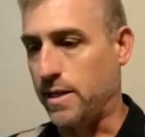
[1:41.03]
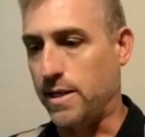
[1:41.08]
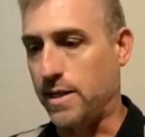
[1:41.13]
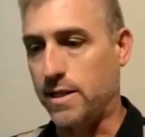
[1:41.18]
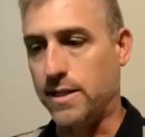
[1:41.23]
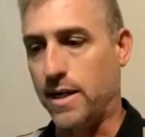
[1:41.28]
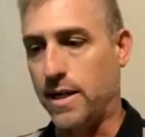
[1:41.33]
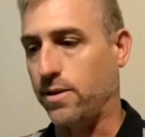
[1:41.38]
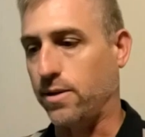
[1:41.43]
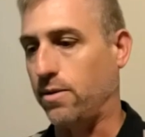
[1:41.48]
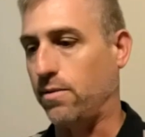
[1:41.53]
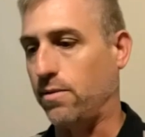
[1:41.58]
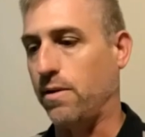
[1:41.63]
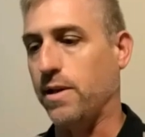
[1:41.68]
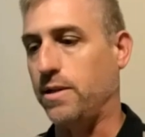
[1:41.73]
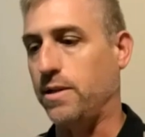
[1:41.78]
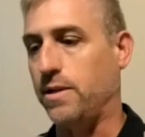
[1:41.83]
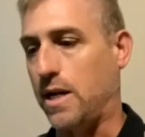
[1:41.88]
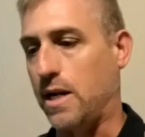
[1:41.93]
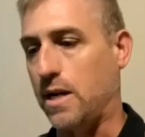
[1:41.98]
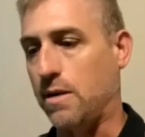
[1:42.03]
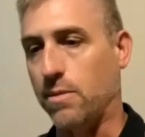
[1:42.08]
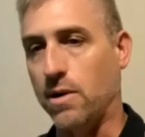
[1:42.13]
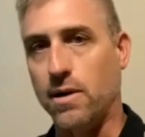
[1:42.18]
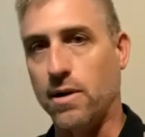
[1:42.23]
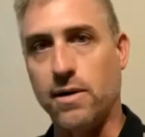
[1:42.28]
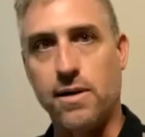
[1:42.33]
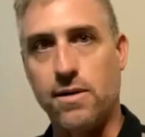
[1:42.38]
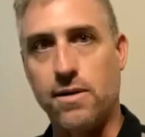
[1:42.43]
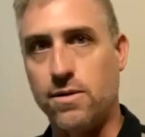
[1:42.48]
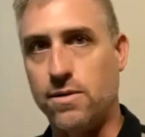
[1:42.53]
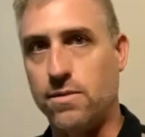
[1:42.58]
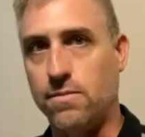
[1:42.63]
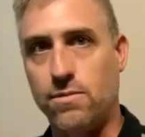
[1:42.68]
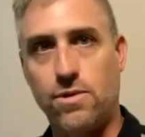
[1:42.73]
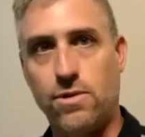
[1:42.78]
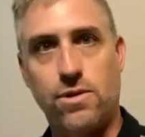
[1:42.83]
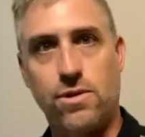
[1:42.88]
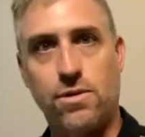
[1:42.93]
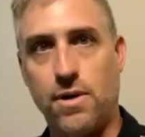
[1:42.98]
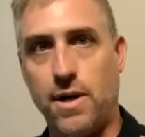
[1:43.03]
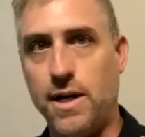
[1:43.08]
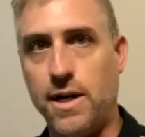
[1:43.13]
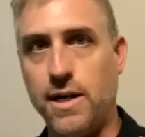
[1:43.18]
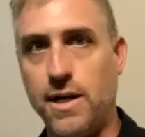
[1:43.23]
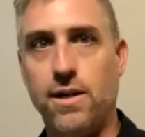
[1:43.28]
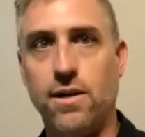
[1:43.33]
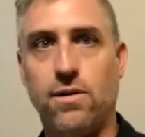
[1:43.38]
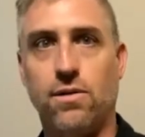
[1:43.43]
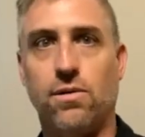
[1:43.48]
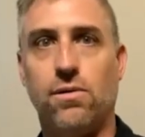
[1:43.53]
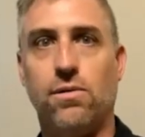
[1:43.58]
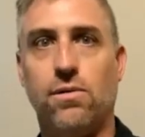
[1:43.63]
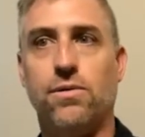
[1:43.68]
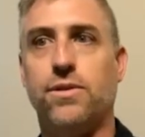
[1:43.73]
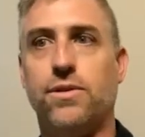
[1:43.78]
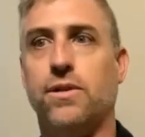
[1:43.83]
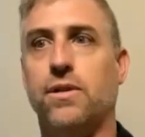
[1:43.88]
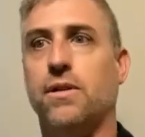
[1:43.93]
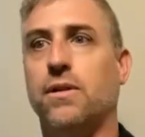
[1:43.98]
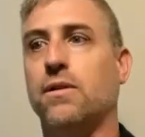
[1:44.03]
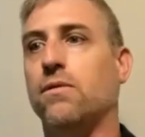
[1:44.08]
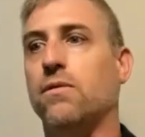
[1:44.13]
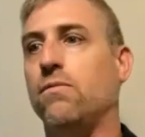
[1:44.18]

He's out there on the dating market, trying to get a girl's uh,